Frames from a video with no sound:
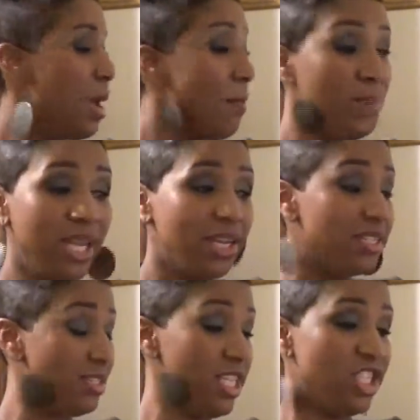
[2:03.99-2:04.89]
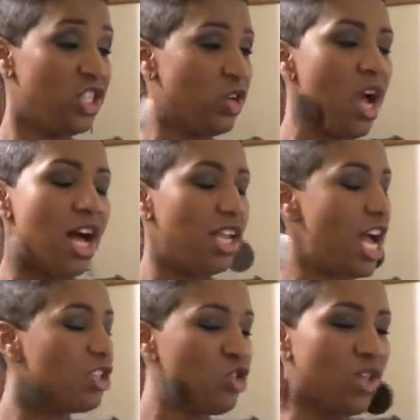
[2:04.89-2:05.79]
Being a teacher
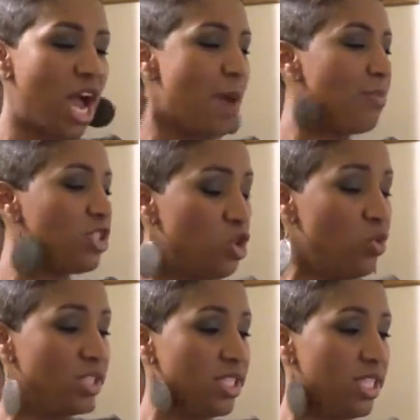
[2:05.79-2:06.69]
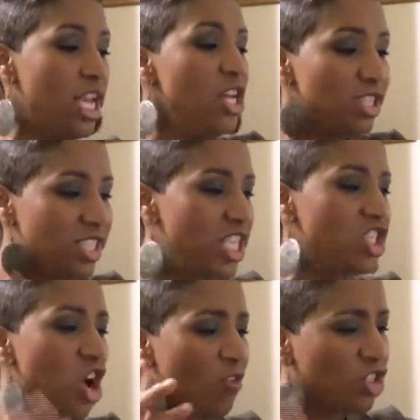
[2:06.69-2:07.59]
allowed you the opportunity to
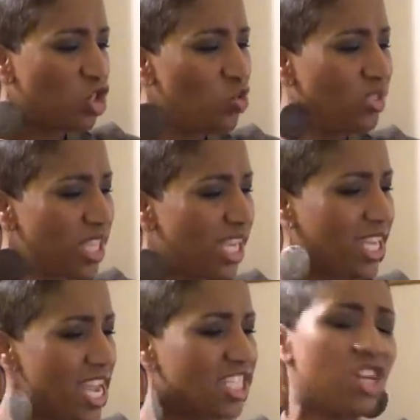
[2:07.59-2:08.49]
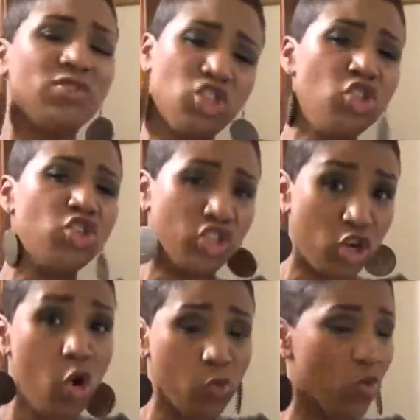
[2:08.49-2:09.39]
teach over two decades of children
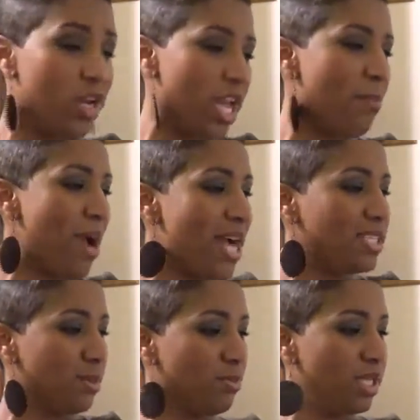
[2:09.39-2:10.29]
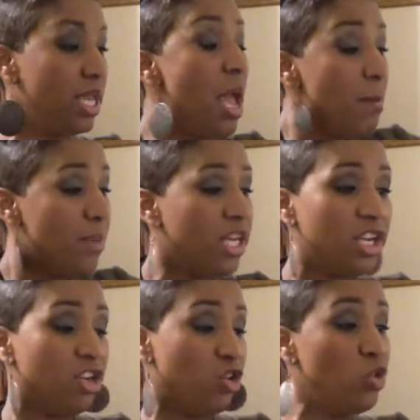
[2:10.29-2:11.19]
who would have possibly been in
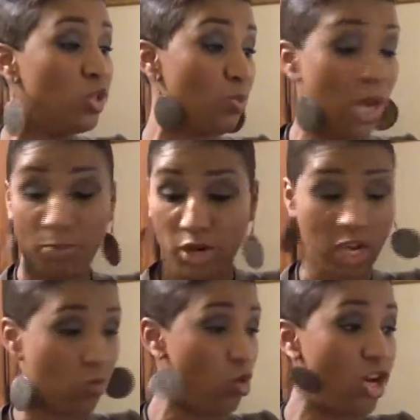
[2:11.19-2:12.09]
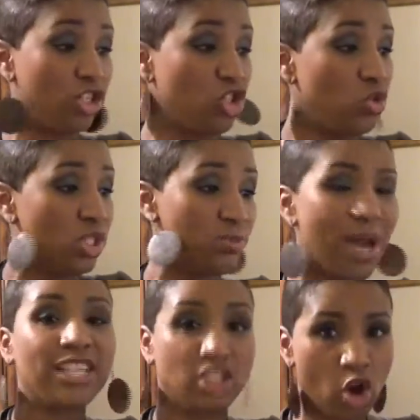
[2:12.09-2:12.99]
a newspaper in one or two
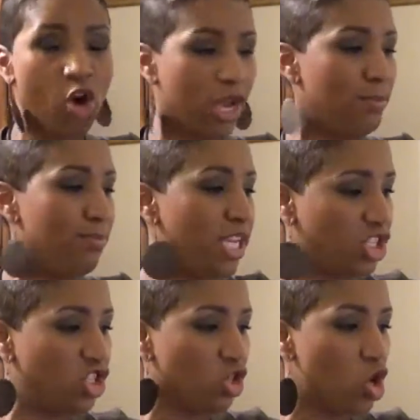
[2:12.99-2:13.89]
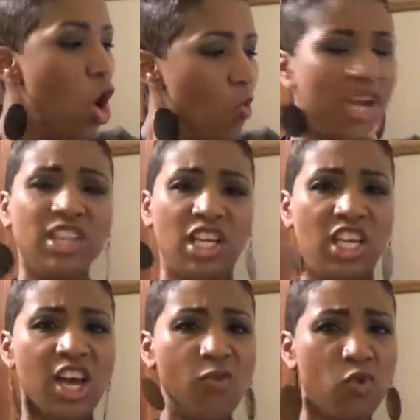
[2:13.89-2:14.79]
spots or a mixture where either
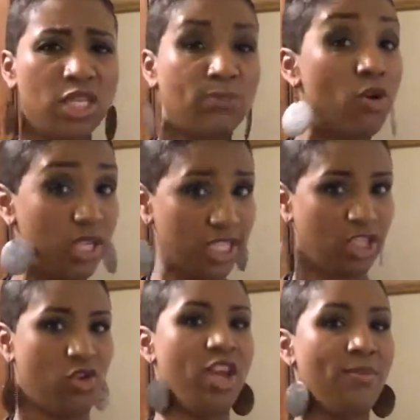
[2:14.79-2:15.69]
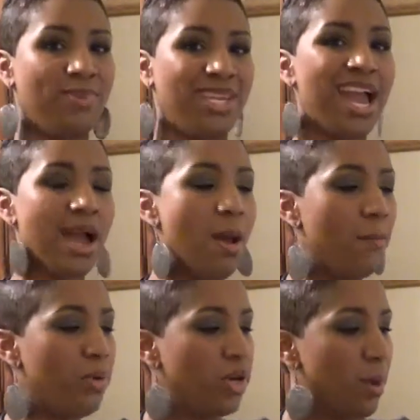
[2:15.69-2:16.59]
loved ones, police, or FBI
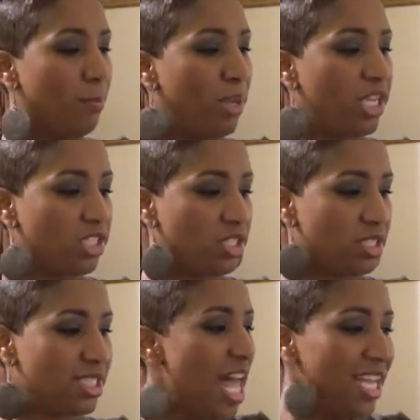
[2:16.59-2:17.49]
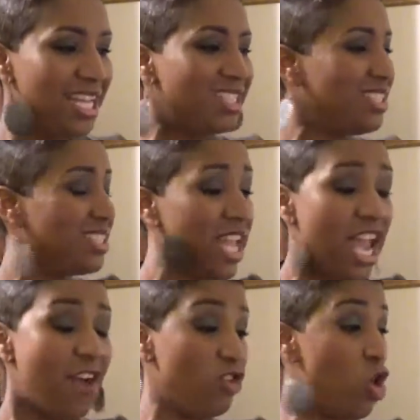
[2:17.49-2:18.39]
put up pictures. Lessons that
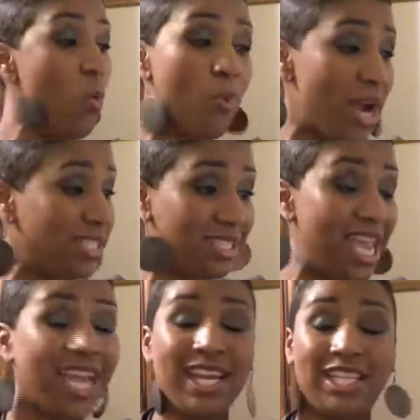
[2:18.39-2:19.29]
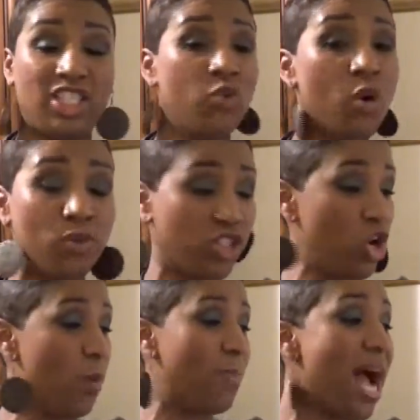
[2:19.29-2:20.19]
have no price tag and a zero
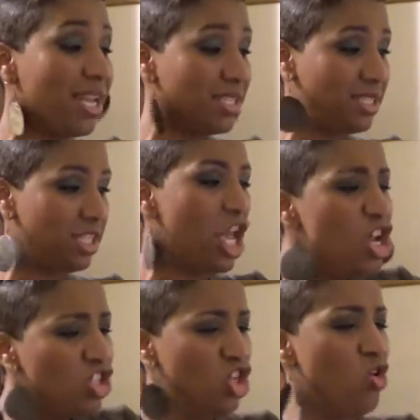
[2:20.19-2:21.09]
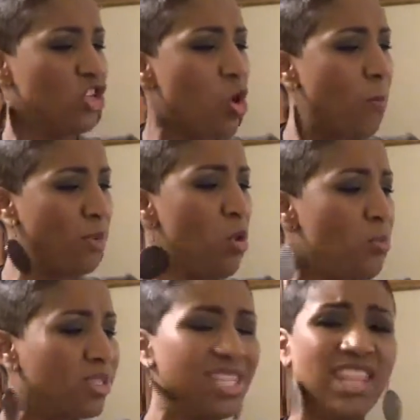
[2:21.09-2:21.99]
return policy, showing your
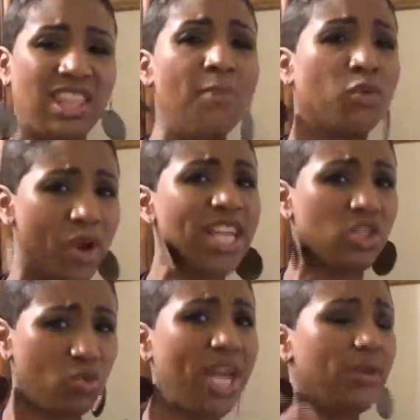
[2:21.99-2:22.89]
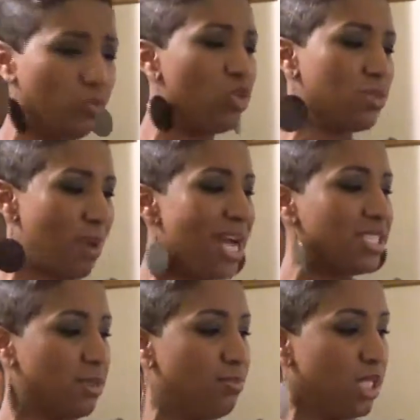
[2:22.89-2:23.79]
pupils that them graduating was
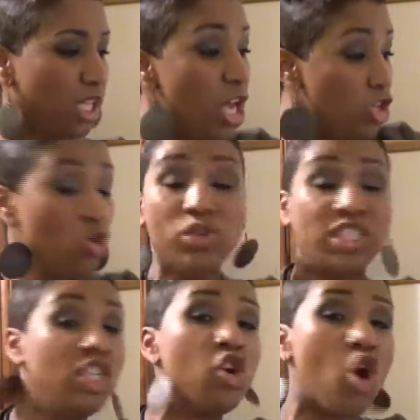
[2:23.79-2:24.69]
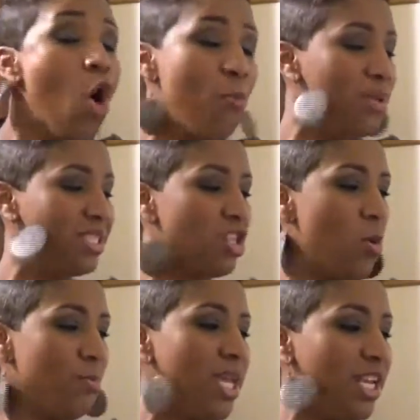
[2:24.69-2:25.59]
possibly. You instilled hope in
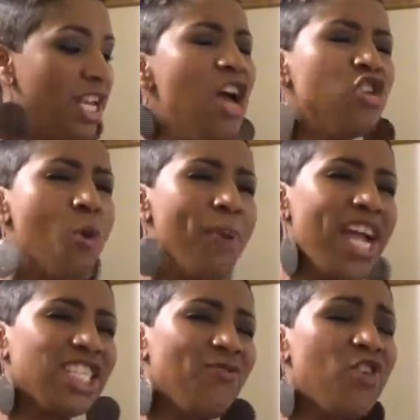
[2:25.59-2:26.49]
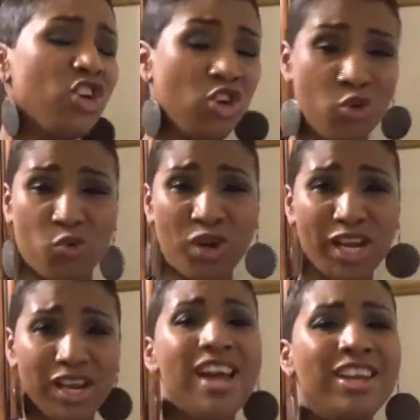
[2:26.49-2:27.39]
so many. Your passion for your
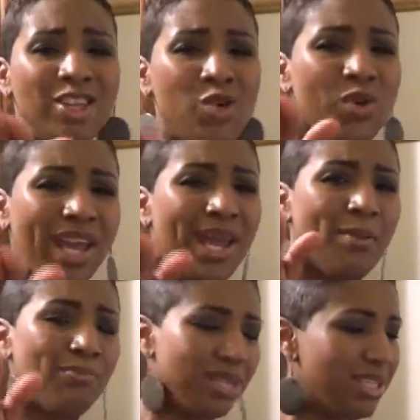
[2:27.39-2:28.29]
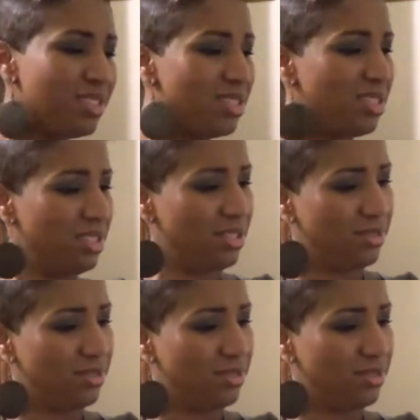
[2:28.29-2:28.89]
career, you had plenty.